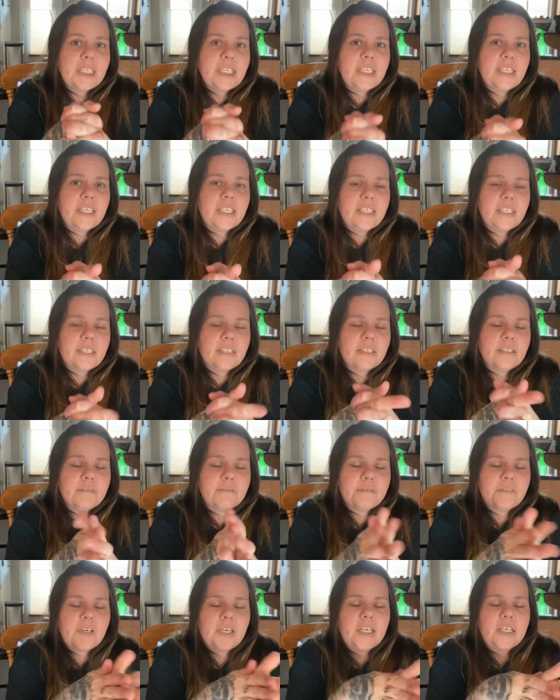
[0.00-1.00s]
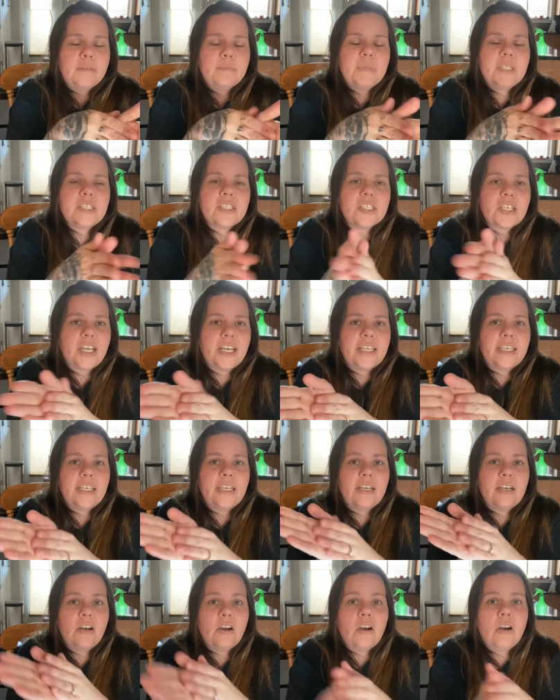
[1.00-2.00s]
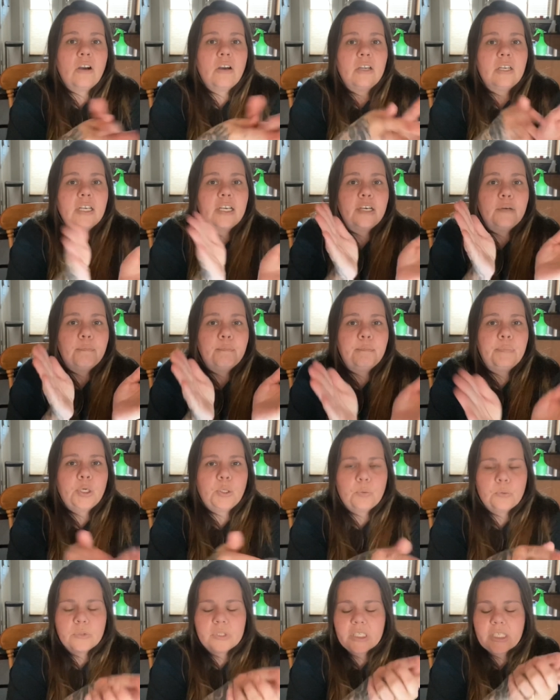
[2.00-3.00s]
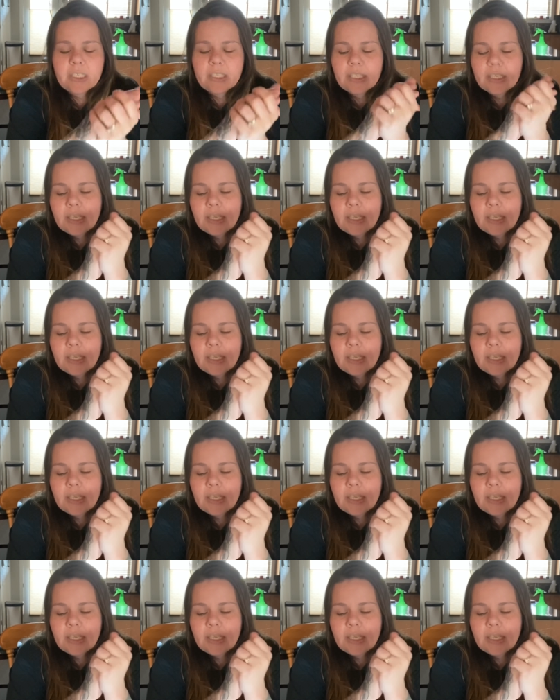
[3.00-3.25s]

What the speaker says: in from China on a boat.